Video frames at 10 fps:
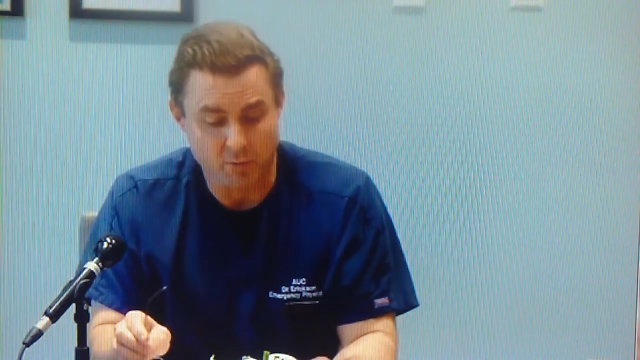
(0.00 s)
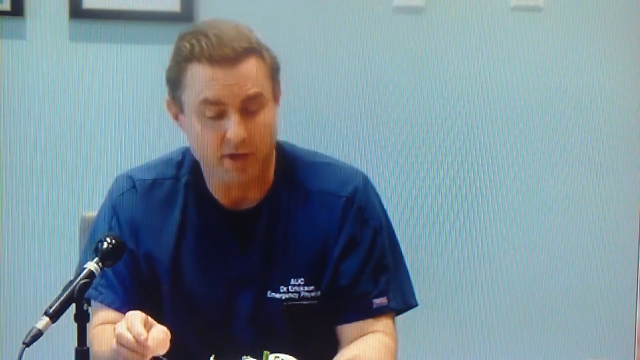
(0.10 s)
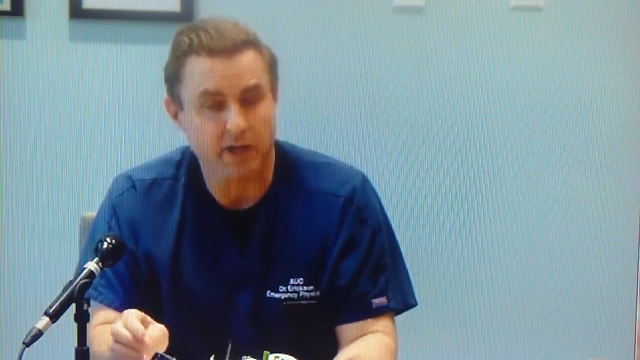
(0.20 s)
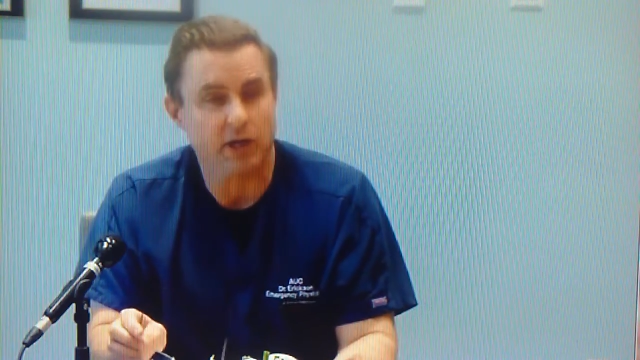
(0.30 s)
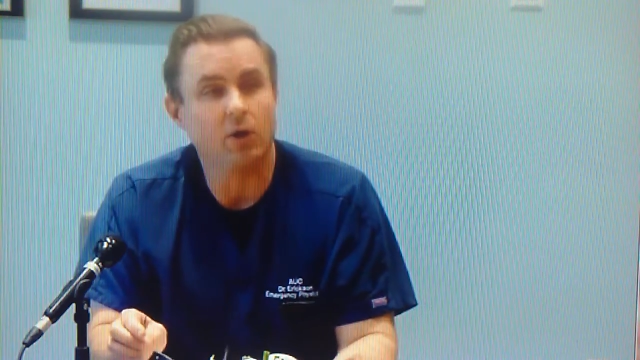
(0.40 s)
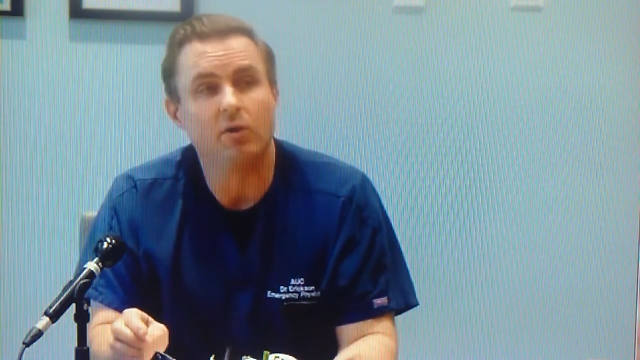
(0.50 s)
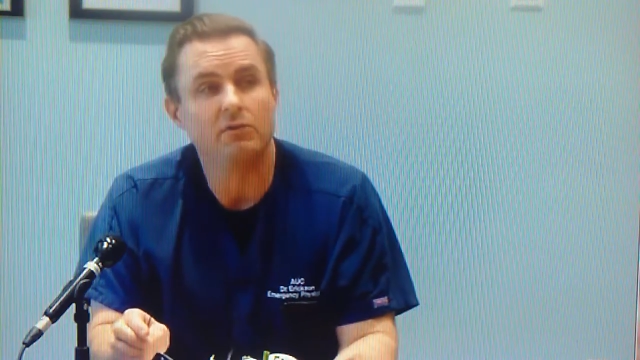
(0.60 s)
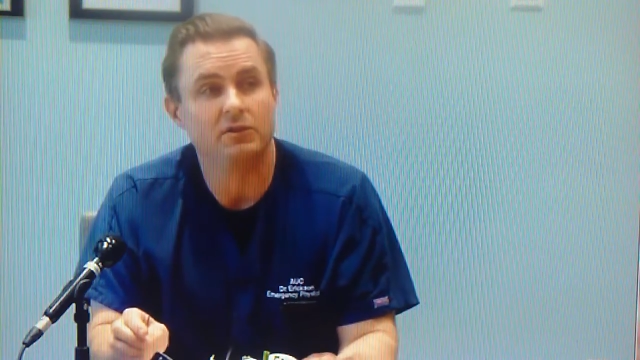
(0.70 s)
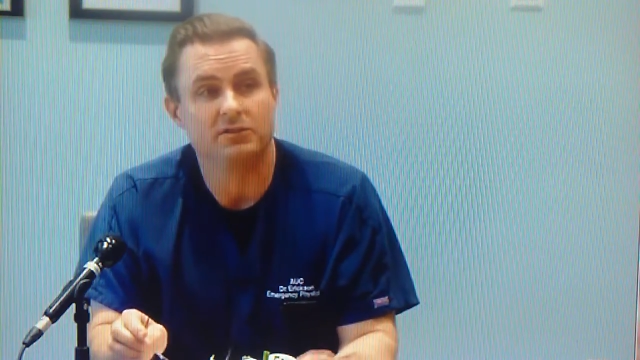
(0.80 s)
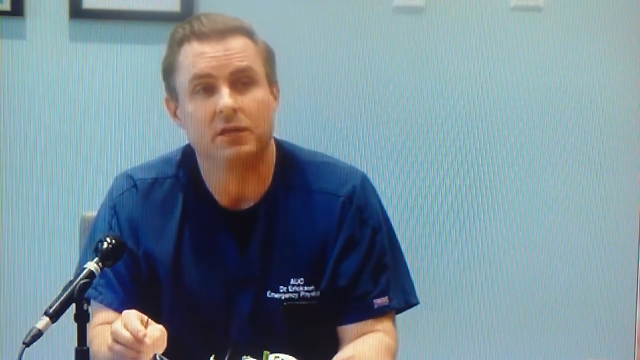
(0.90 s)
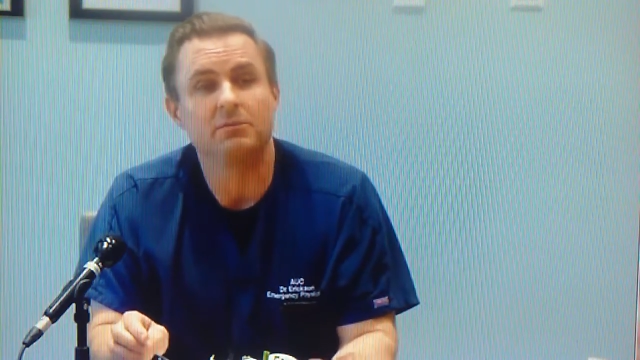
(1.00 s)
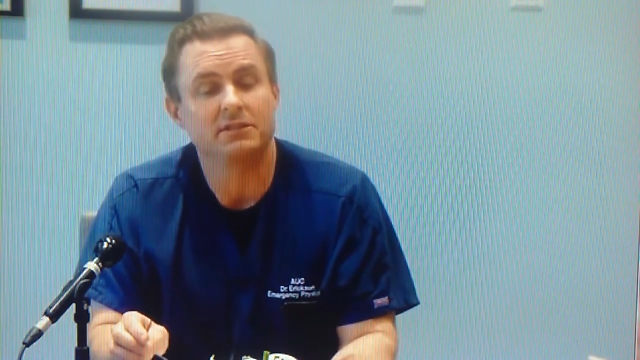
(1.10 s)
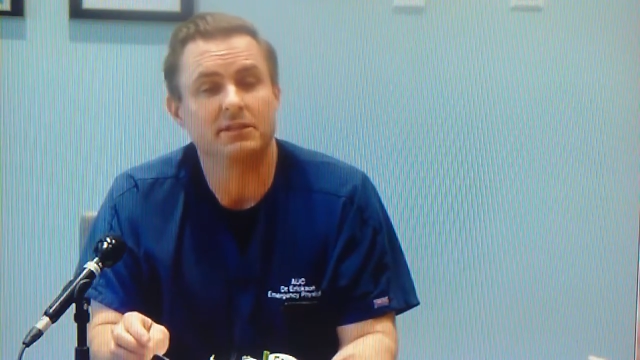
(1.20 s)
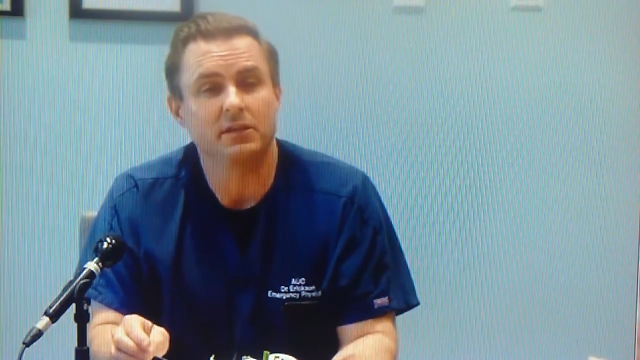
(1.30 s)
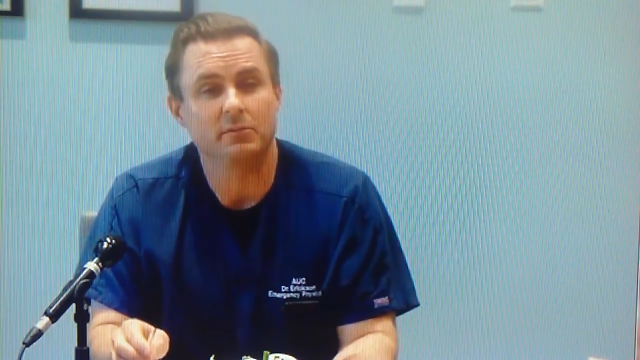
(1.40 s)
We're going to go over those
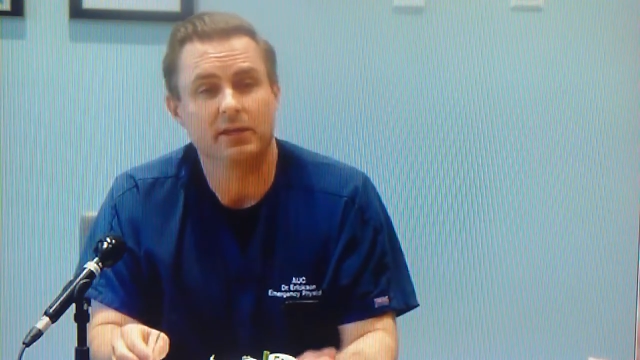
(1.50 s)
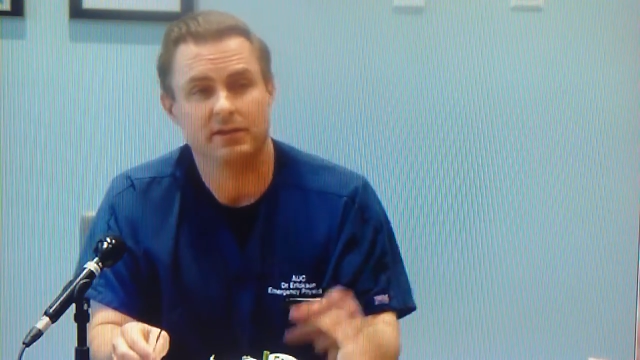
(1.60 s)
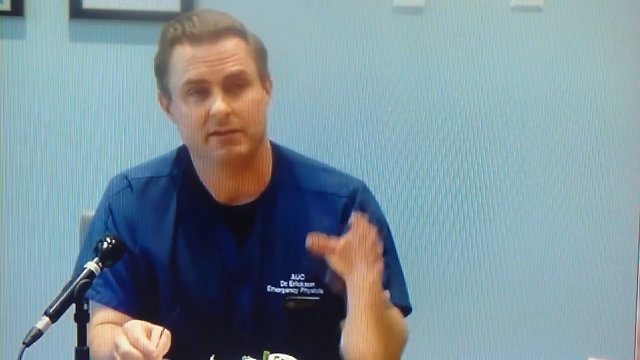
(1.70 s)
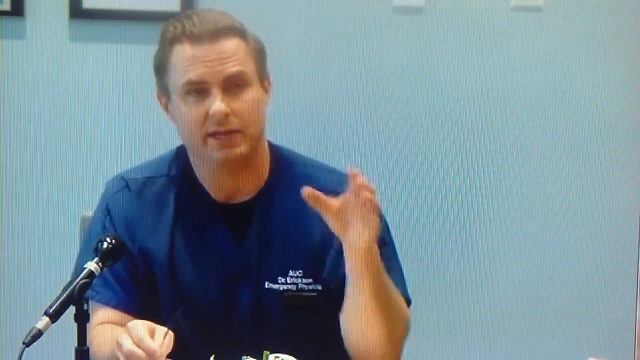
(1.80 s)
numbers a little bit